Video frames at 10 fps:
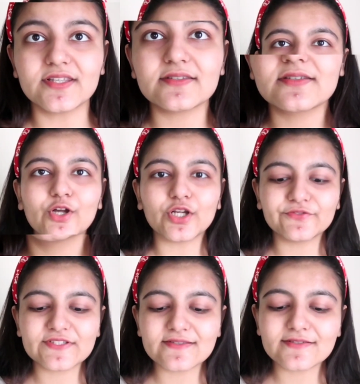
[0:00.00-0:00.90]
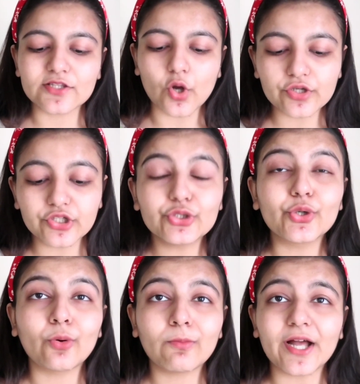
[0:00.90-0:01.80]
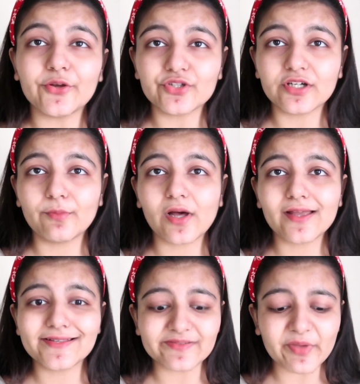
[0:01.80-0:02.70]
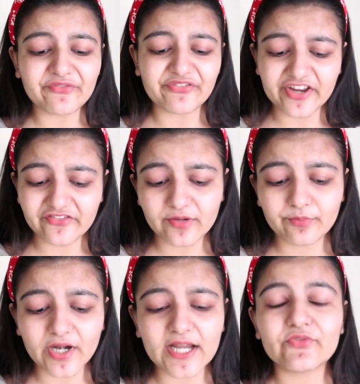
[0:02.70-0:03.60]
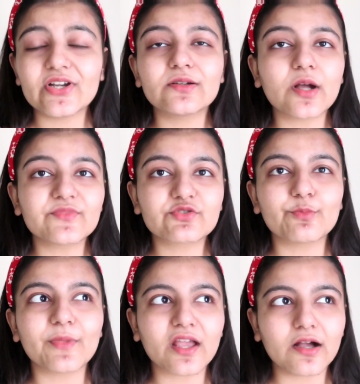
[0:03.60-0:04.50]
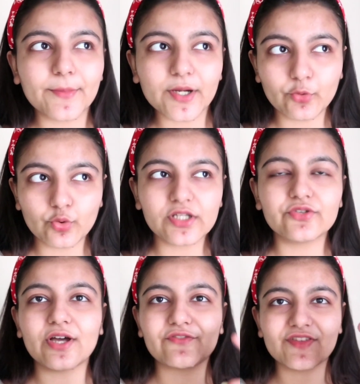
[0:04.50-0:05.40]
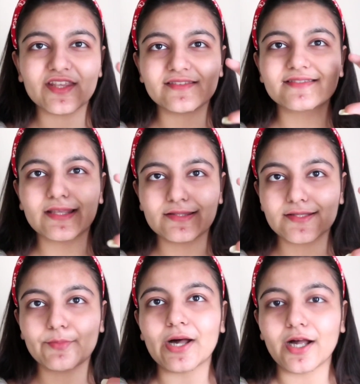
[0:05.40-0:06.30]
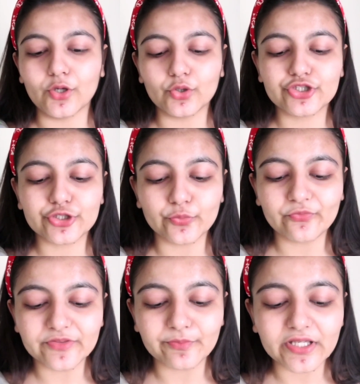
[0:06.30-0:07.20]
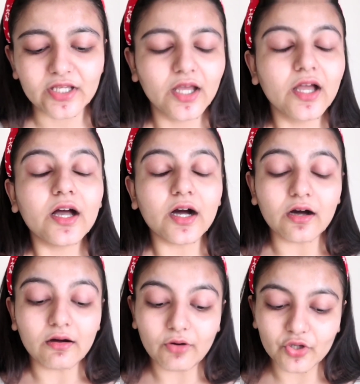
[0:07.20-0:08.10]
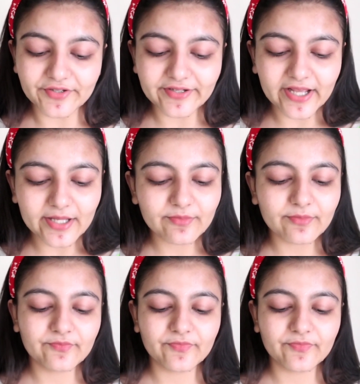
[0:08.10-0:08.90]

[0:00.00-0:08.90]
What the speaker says: I've been following since long, you know Bioderma is my favorite brand when it comes to makeup removal. You have seen the Sensi Bio tube with me all the time.